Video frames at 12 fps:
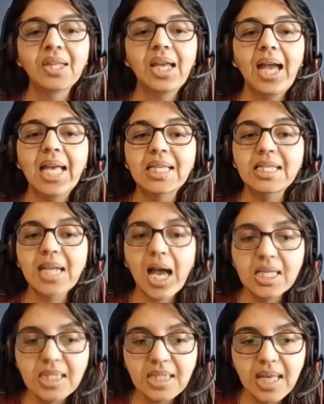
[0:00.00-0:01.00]
As
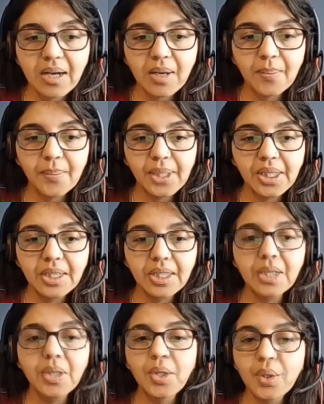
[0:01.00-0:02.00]
tasks are
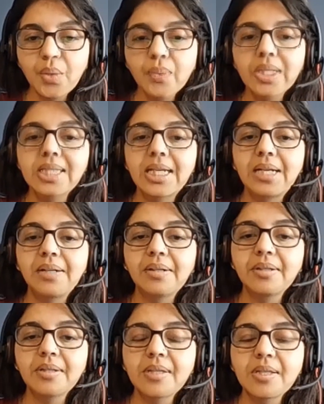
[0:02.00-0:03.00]
completed, new ones enter
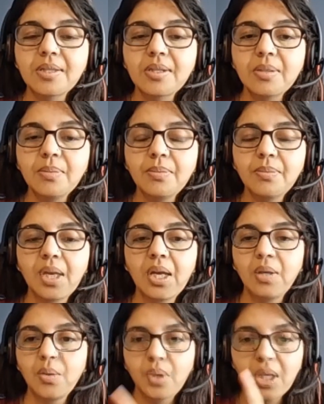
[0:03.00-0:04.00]
the system.
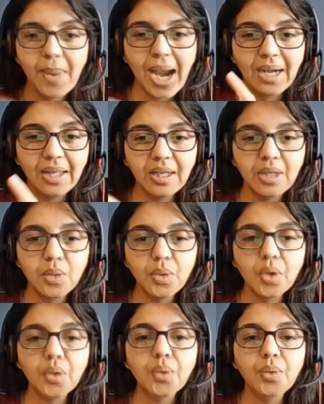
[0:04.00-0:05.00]
You keep adding it to
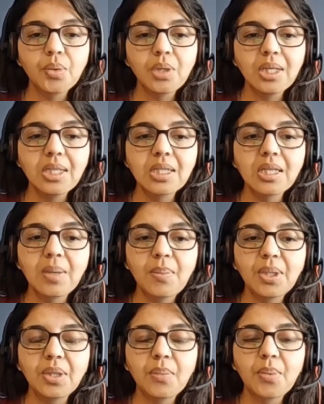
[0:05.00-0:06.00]
your to-do list,
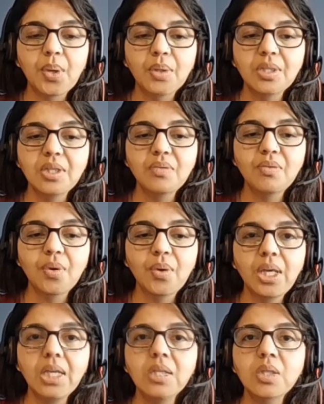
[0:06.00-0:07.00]
keeping the process
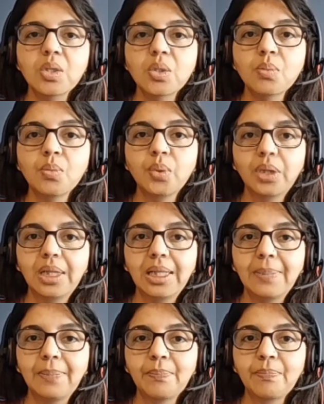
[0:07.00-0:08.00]
flowing smoothly.